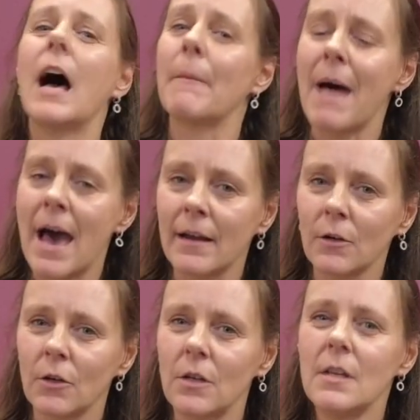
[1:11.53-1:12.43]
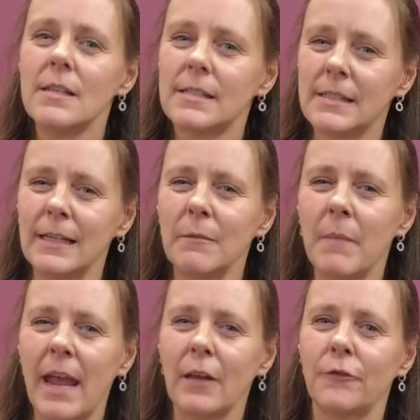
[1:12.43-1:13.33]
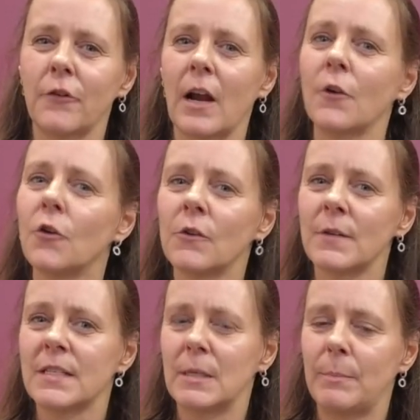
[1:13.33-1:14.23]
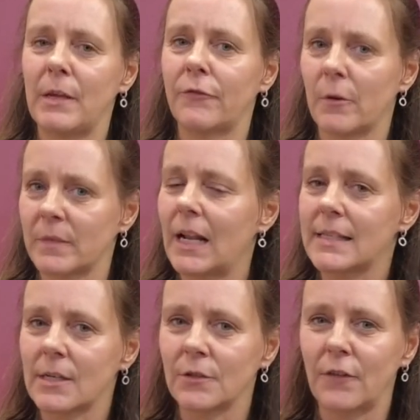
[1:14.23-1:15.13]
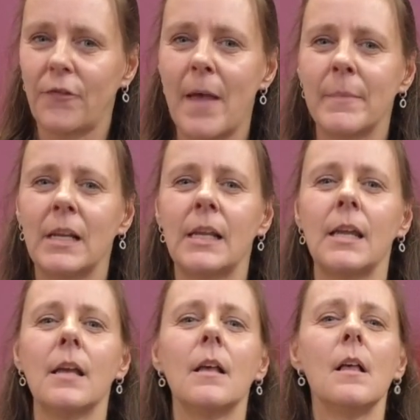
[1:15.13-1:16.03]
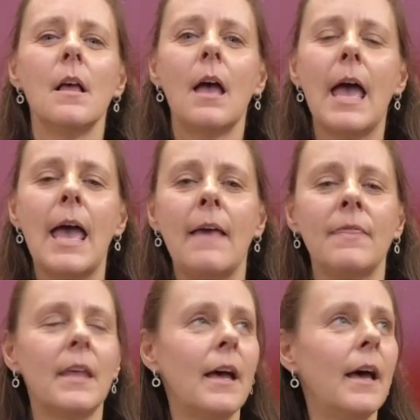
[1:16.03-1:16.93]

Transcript: amaro, still made for an old recipe from the Lazaroni family, and